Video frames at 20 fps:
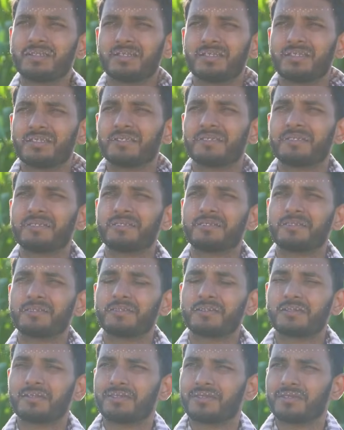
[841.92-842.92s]

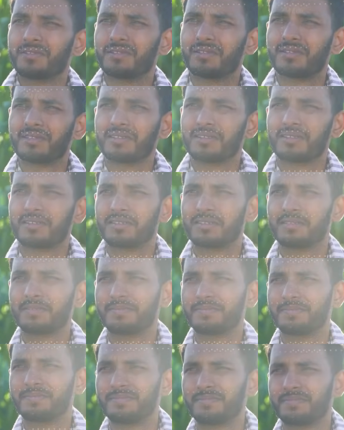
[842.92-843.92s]
we have seen
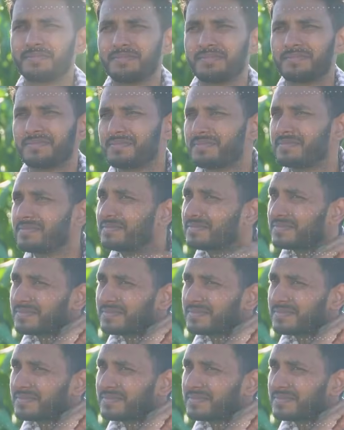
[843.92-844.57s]
that there is